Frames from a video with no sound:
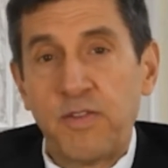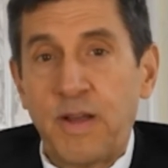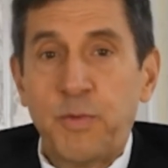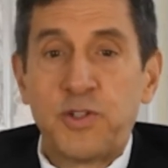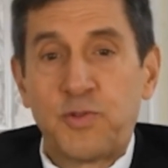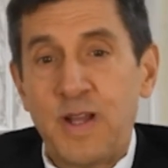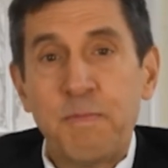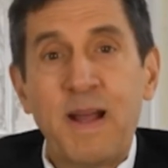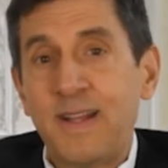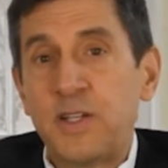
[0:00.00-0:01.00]
I wouldn't trade
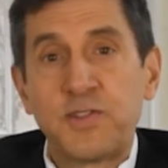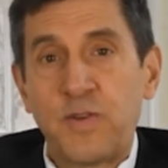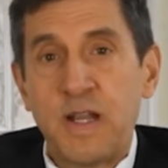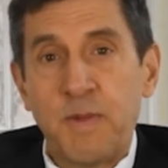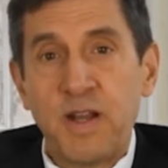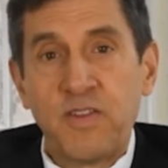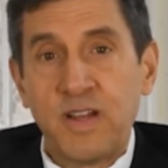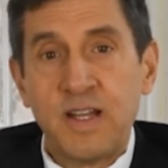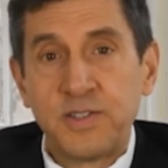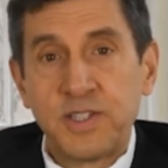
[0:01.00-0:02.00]
my lunch for anybody's
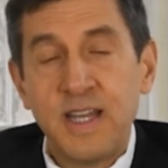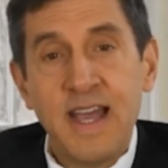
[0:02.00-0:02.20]
lunch.